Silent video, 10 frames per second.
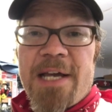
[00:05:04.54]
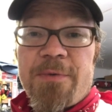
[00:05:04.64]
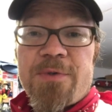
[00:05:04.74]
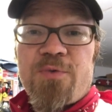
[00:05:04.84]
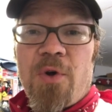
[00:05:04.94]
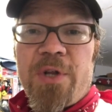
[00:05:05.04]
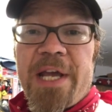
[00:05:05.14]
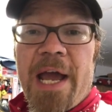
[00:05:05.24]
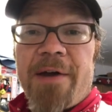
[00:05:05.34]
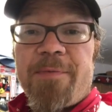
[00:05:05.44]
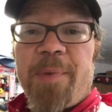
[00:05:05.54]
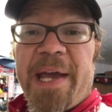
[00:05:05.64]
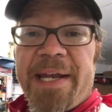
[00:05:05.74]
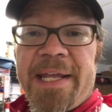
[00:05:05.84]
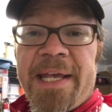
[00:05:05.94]
I was rolling out of
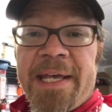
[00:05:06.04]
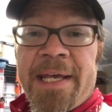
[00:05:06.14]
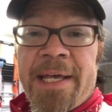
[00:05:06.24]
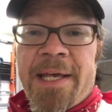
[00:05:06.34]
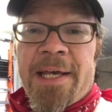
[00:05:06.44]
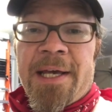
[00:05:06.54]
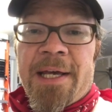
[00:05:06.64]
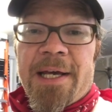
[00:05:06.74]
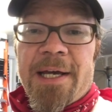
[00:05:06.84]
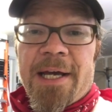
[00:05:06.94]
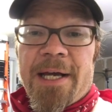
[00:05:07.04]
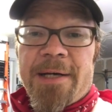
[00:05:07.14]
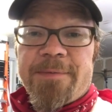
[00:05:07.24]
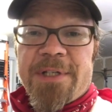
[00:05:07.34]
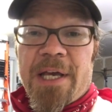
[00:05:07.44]
bed
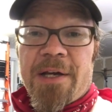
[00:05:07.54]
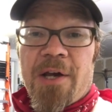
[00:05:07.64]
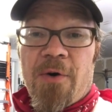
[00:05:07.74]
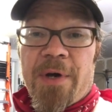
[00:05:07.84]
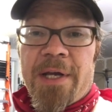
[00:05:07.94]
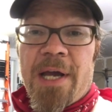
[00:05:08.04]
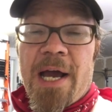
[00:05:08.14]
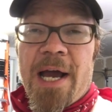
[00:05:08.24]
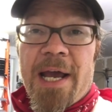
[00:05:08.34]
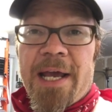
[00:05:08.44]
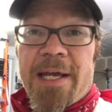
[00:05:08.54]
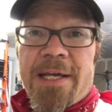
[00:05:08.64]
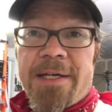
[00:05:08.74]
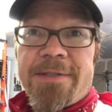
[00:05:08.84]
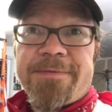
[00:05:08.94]
to get going, I
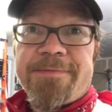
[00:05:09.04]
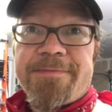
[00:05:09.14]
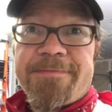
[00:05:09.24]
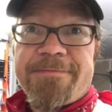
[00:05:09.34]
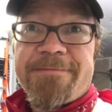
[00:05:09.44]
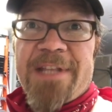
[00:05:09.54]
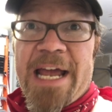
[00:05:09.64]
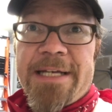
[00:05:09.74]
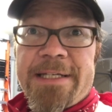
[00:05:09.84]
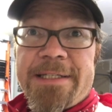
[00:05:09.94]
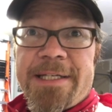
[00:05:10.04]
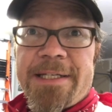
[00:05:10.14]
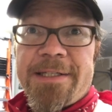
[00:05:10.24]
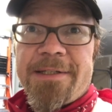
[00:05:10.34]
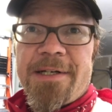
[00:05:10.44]
landed
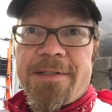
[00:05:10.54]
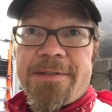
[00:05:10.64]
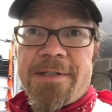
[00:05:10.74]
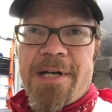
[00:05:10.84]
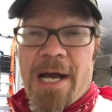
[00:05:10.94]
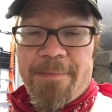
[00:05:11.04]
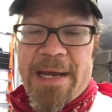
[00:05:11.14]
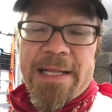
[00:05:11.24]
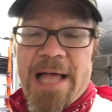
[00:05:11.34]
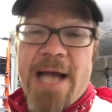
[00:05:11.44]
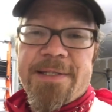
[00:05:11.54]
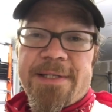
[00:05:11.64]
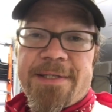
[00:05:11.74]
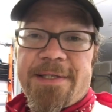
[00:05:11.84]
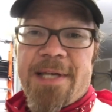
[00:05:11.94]
on my
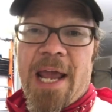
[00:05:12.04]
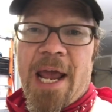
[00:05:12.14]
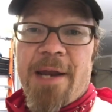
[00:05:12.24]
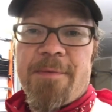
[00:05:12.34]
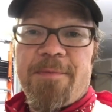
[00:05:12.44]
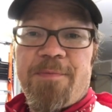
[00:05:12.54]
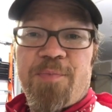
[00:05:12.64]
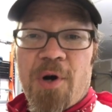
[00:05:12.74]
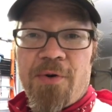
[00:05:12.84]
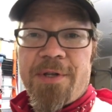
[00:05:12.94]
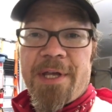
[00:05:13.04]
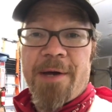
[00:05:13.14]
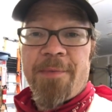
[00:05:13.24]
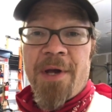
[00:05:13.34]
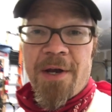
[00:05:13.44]
glasses and broke
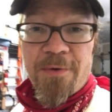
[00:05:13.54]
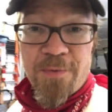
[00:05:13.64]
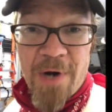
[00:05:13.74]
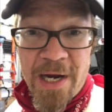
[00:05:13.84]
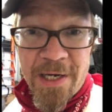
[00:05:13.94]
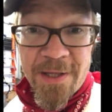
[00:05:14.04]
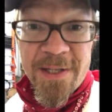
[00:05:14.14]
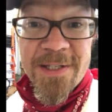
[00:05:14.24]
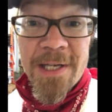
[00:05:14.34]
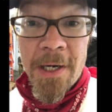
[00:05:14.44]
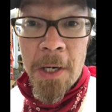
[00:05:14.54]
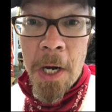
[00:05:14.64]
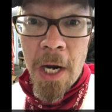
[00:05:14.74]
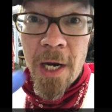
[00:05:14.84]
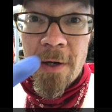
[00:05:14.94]
them right in the
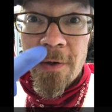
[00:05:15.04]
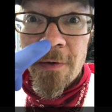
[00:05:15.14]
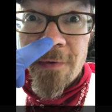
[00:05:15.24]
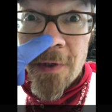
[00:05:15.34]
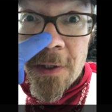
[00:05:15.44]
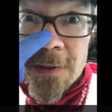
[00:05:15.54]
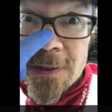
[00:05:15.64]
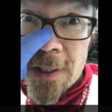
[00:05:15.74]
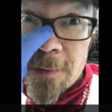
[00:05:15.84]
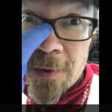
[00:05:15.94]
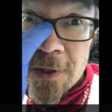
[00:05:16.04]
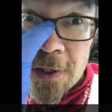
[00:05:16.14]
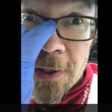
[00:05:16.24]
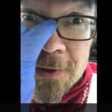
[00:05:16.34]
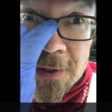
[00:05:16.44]
center. I don't know if you can see, but
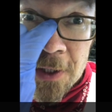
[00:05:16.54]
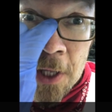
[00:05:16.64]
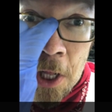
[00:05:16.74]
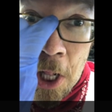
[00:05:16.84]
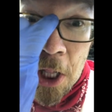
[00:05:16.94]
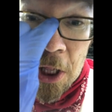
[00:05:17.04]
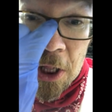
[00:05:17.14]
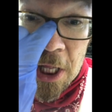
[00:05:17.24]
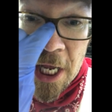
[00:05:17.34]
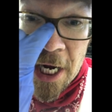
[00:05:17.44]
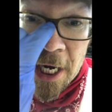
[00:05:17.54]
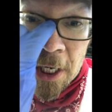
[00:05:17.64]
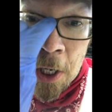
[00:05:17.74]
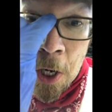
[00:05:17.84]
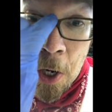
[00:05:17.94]
there's a
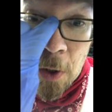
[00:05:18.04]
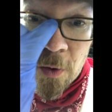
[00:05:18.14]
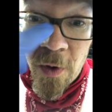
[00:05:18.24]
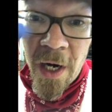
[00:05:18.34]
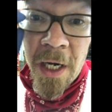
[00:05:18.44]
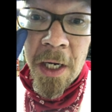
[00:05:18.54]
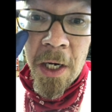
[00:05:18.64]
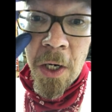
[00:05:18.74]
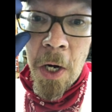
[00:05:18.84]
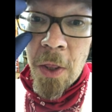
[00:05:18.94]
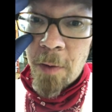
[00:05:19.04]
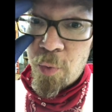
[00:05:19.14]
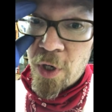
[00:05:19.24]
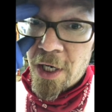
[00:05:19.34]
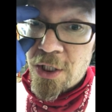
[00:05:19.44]
line right here on the
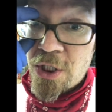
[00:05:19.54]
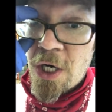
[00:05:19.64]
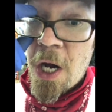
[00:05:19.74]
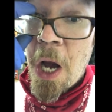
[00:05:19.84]
bridge.